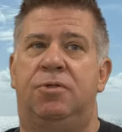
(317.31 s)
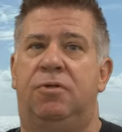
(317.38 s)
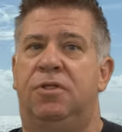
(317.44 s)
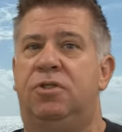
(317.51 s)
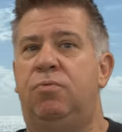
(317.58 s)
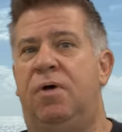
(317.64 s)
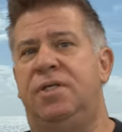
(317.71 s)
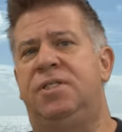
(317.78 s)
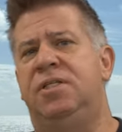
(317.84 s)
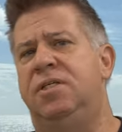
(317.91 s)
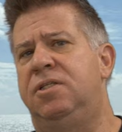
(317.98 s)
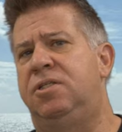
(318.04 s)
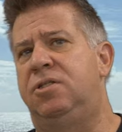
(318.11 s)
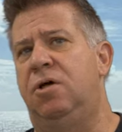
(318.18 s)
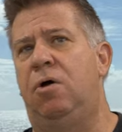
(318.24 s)
So this
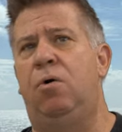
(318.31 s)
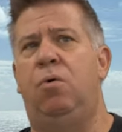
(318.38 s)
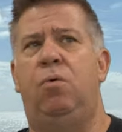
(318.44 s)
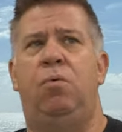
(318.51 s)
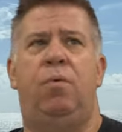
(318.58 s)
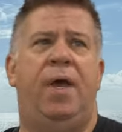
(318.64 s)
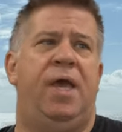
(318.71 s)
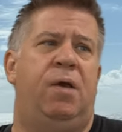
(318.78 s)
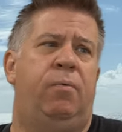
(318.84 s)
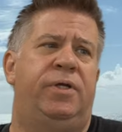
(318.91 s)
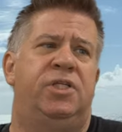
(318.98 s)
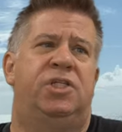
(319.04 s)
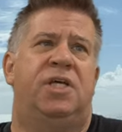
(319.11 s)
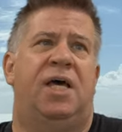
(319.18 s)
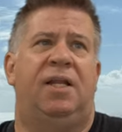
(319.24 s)
wasn't so, hey, we
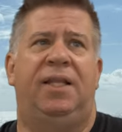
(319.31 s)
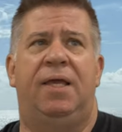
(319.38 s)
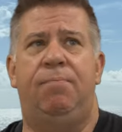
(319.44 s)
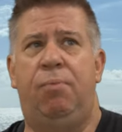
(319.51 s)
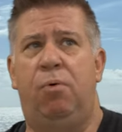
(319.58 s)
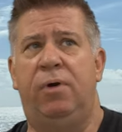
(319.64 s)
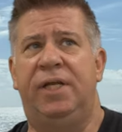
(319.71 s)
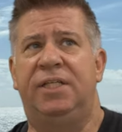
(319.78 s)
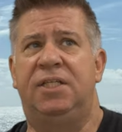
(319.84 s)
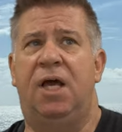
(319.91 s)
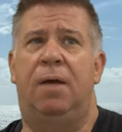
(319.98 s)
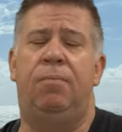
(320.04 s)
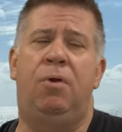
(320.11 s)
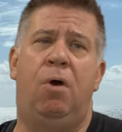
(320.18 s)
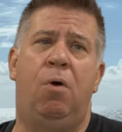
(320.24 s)
just got a late boarding
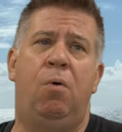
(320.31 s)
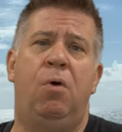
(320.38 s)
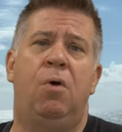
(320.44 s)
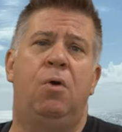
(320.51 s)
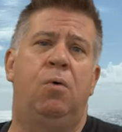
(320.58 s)
time. No,